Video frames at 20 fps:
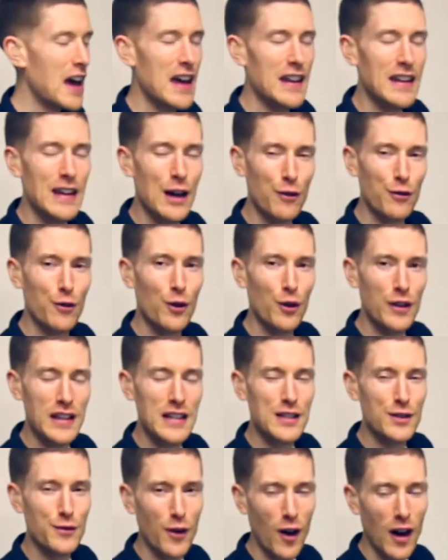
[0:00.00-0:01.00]
Now for
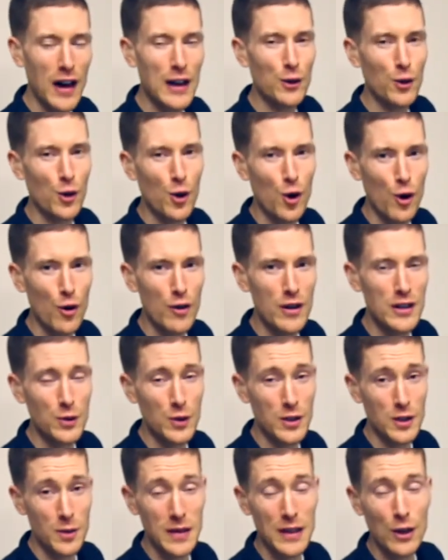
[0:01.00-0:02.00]
this final chorus,
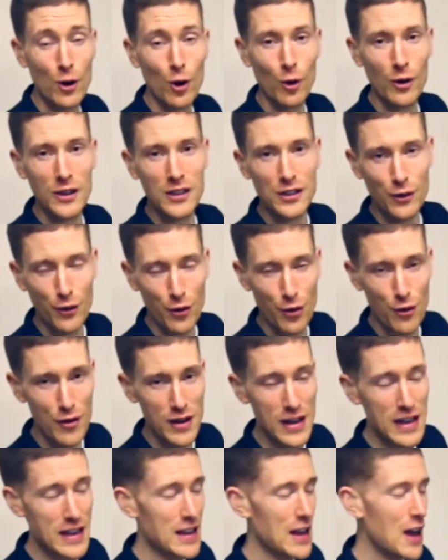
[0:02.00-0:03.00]
which would be chorus
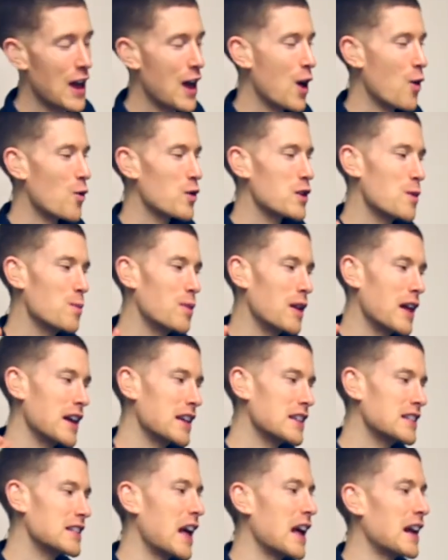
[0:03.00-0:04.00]
3, you play
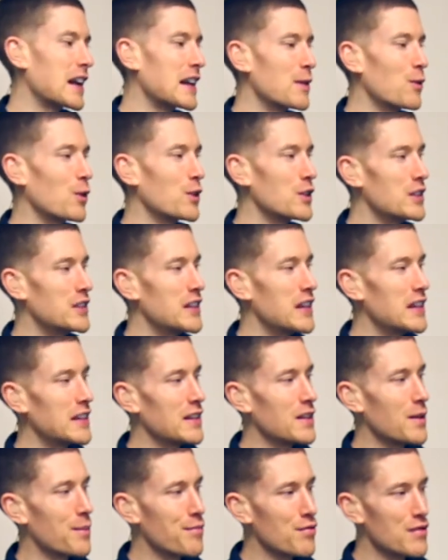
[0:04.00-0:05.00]
exactly what you did
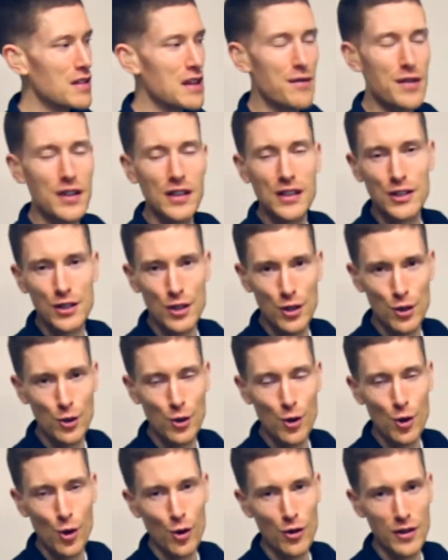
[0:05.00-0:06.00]
in the previous
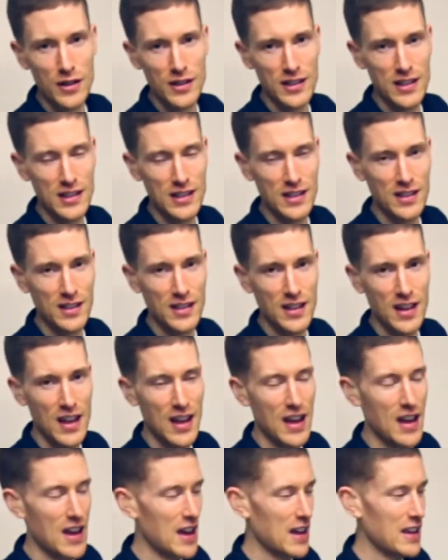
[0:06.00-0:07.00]
2 choruses.
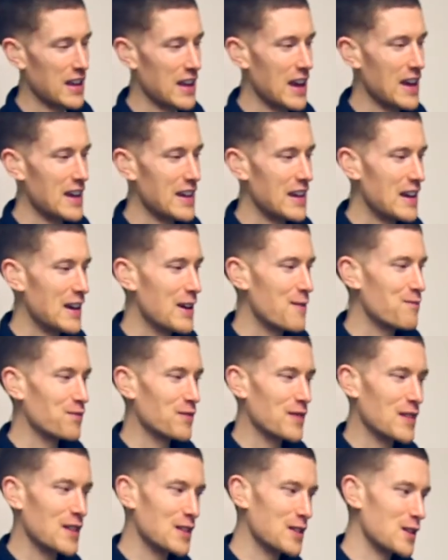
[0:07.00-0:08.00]
Okay,
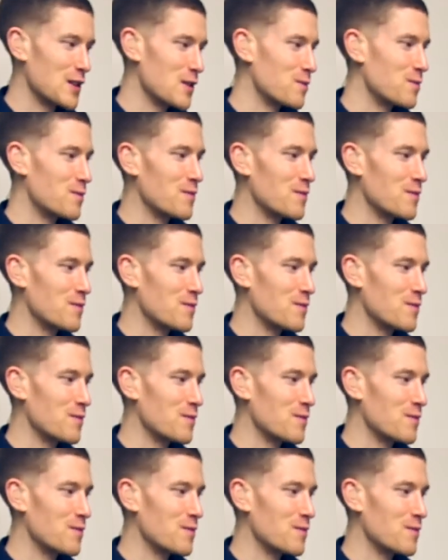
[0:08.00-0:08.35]
so